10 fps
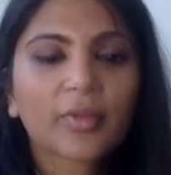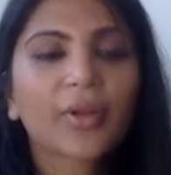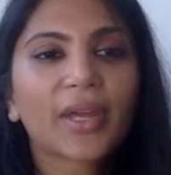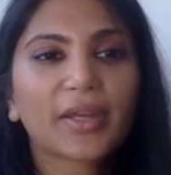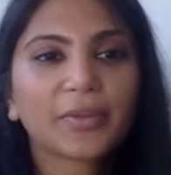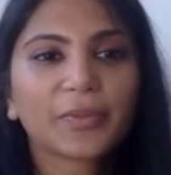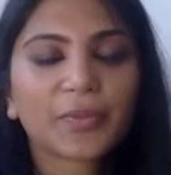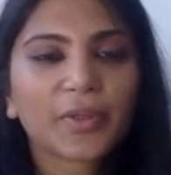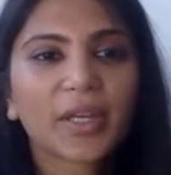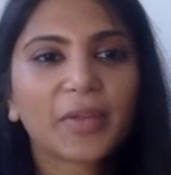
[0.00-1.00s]
Okay,
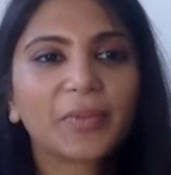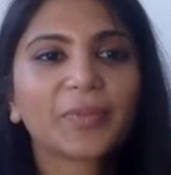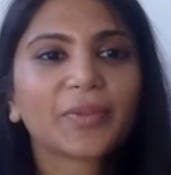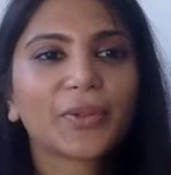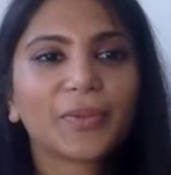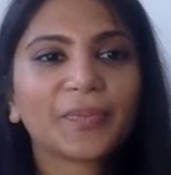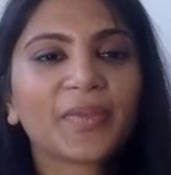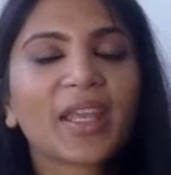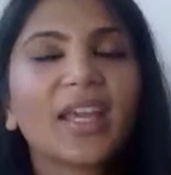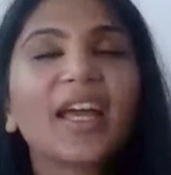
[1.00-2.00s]
Cool.
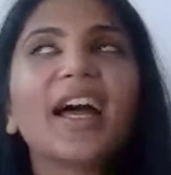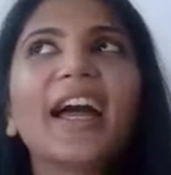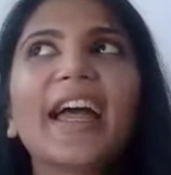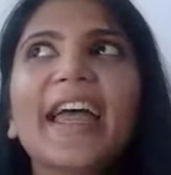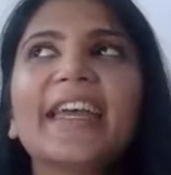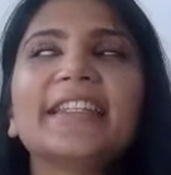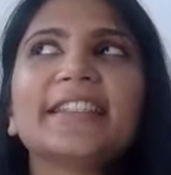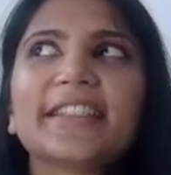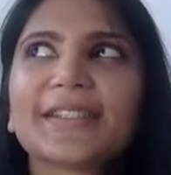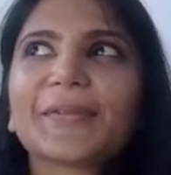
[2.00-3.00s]

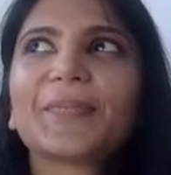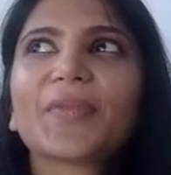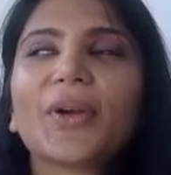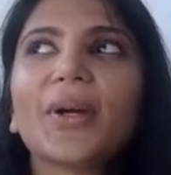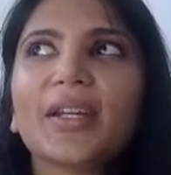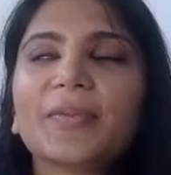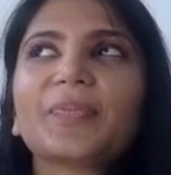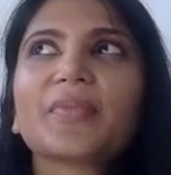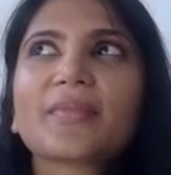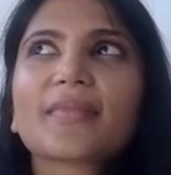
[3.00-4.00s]
And all right,
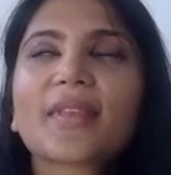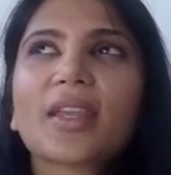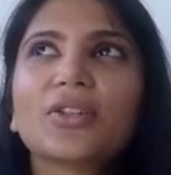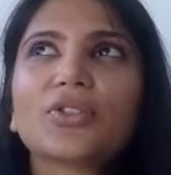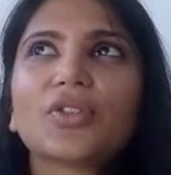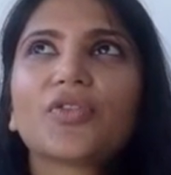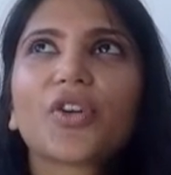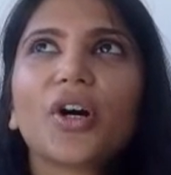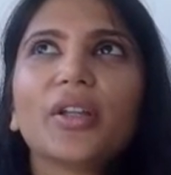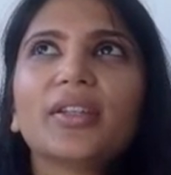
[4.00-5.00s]
so you've
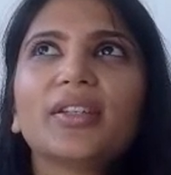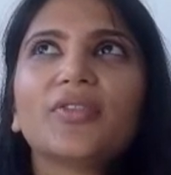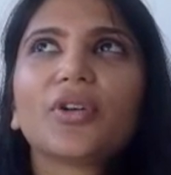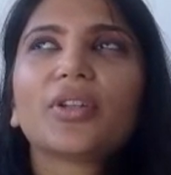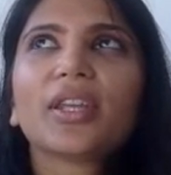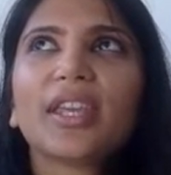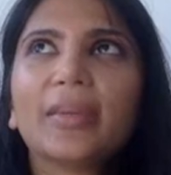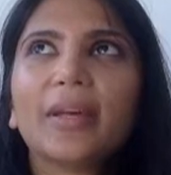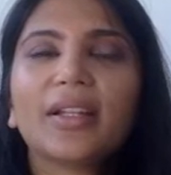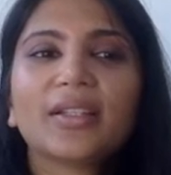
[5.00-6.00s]
got the
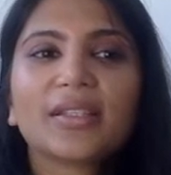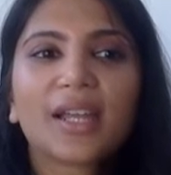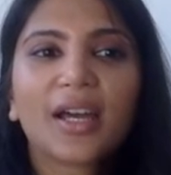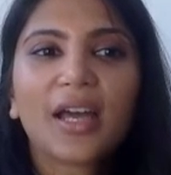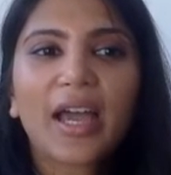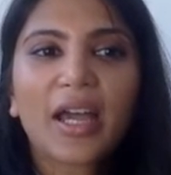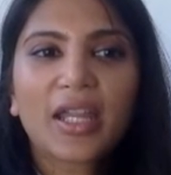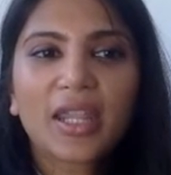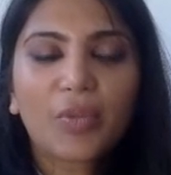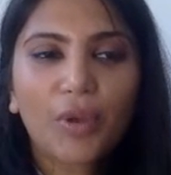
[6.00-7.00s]
email list.
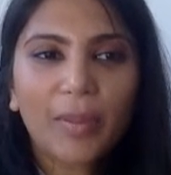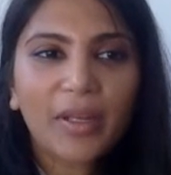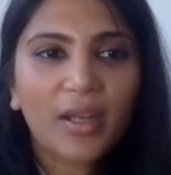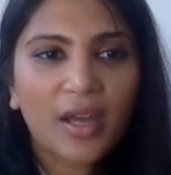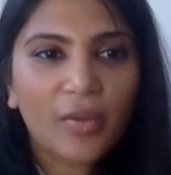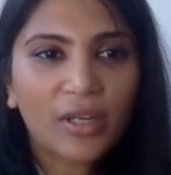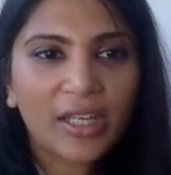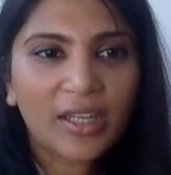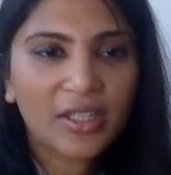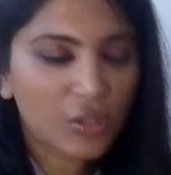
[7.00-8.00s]
The webinar,
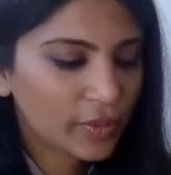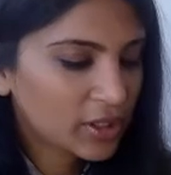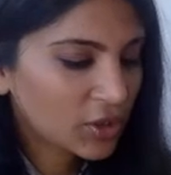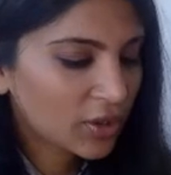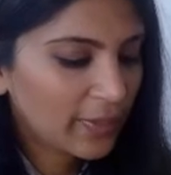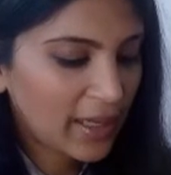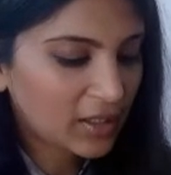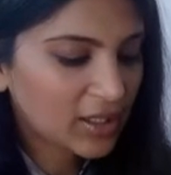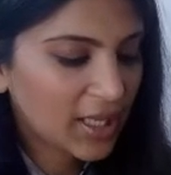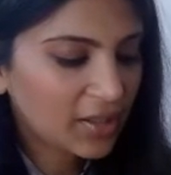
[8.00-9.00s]
I just wanted to go back
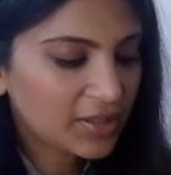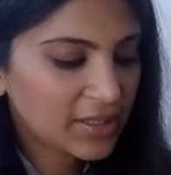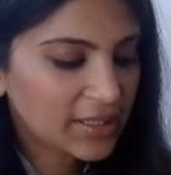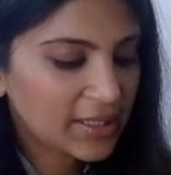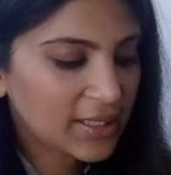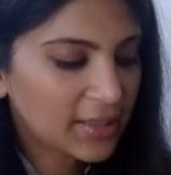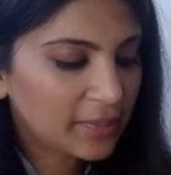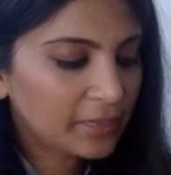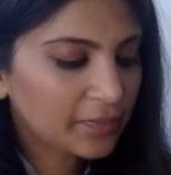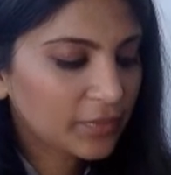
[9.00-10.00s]
to that because it's
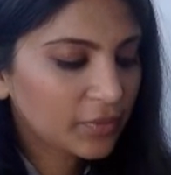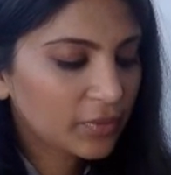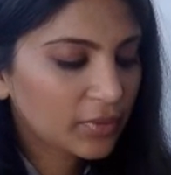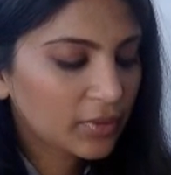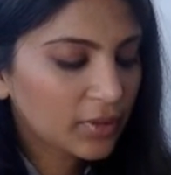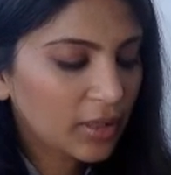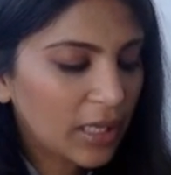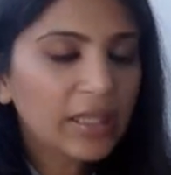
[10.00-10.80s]
I